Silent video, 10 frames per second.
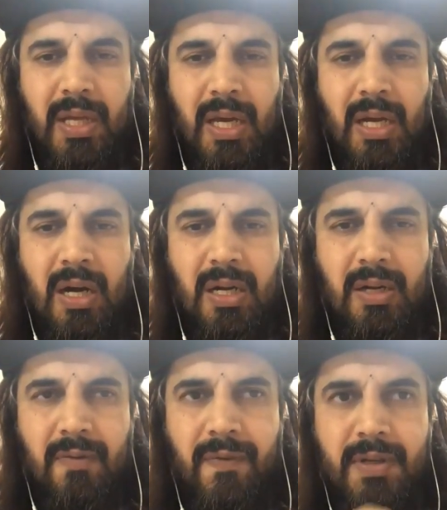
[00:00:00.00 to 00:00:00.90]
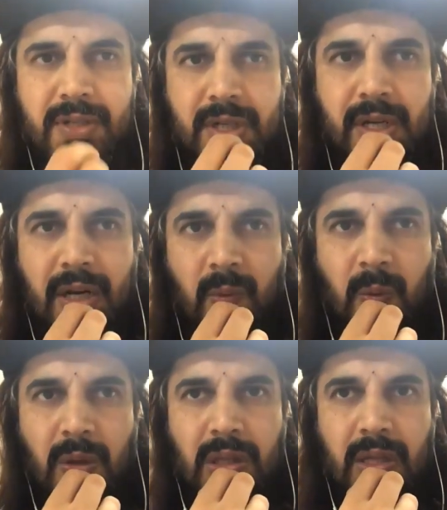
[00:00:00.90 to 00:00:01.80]
they can't differentiate
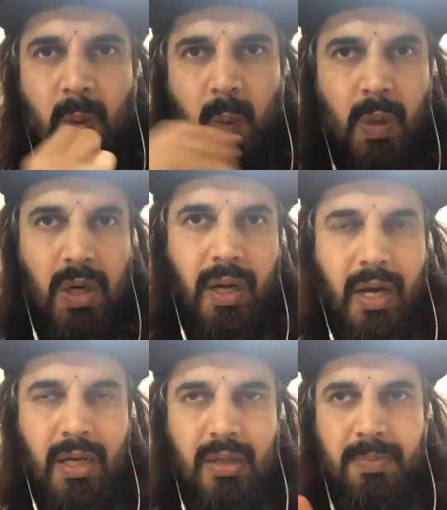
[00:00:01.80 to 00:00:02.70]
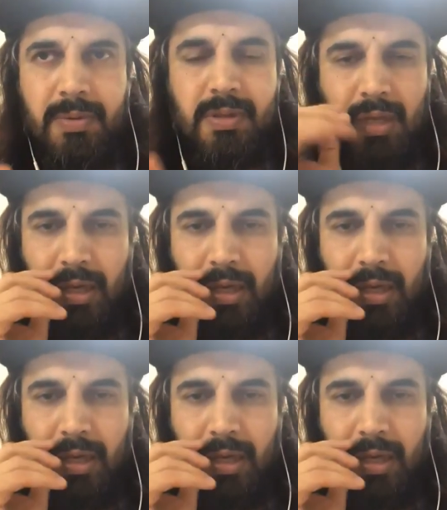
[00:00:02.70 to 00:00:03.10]
with their work and the personal